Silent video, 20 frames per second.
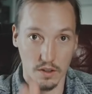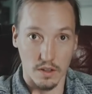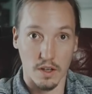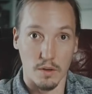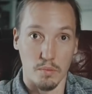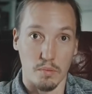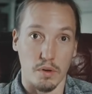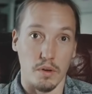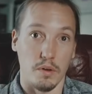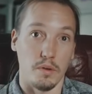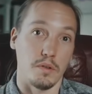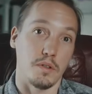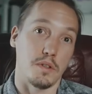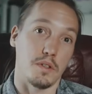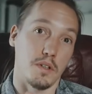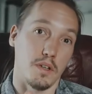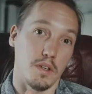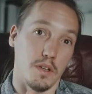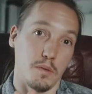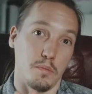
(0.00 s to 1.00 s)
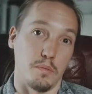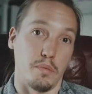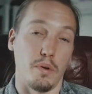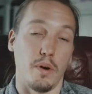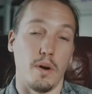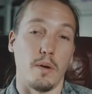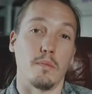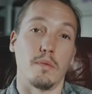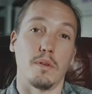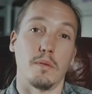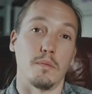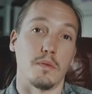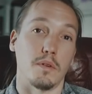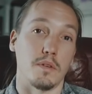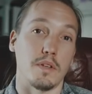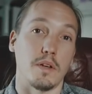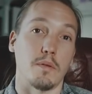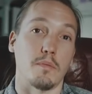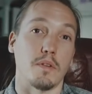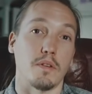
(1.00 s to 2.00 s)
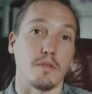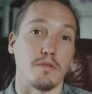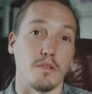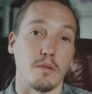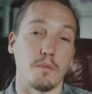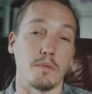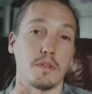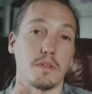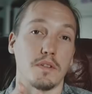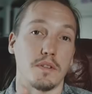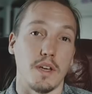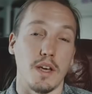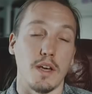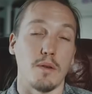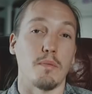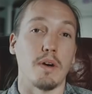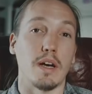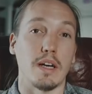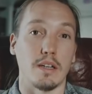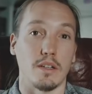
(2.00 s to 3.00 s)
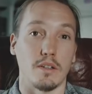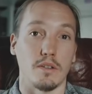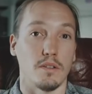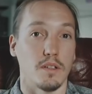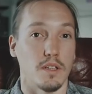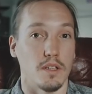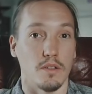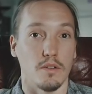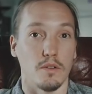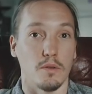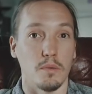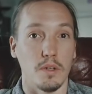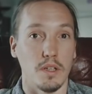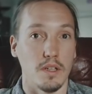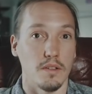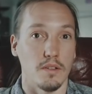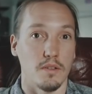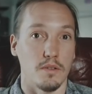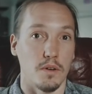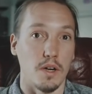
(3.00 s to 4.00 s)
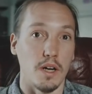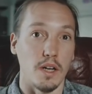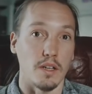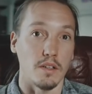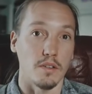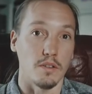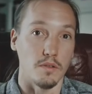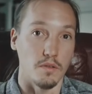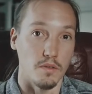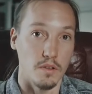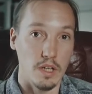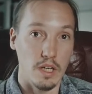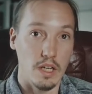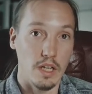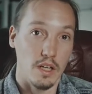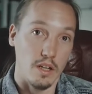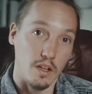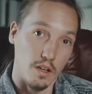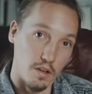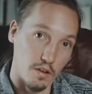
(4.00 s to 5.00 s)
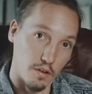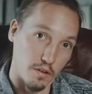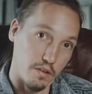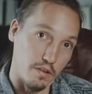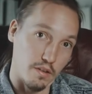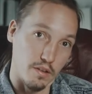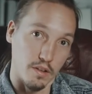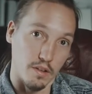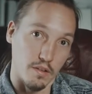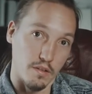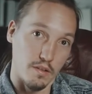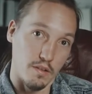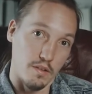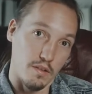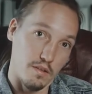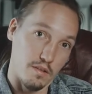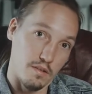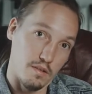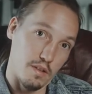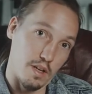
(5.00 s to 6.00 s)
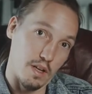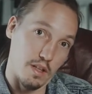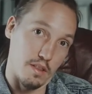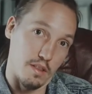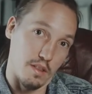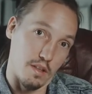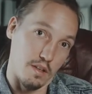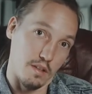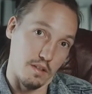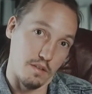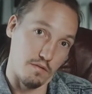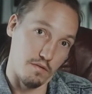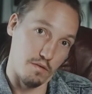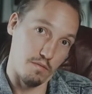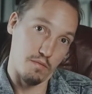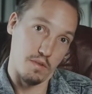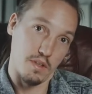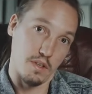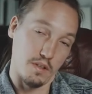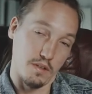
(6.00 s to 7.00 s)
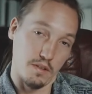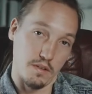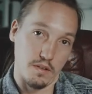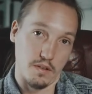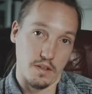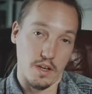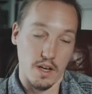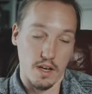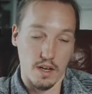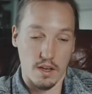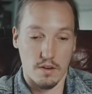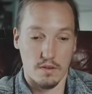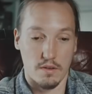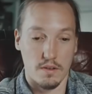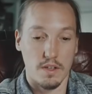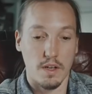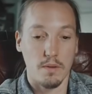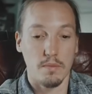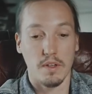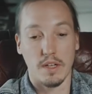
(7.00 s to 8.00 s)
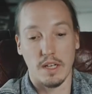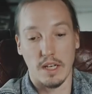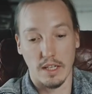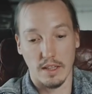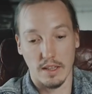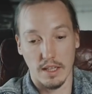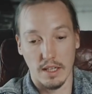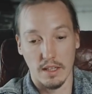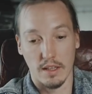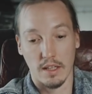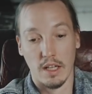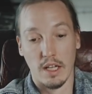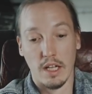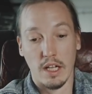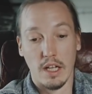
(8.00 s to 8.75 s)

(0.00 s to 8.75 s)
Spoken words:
approach a problem or something from the same angle, and nobody is trying to look at things from this side, or something like that?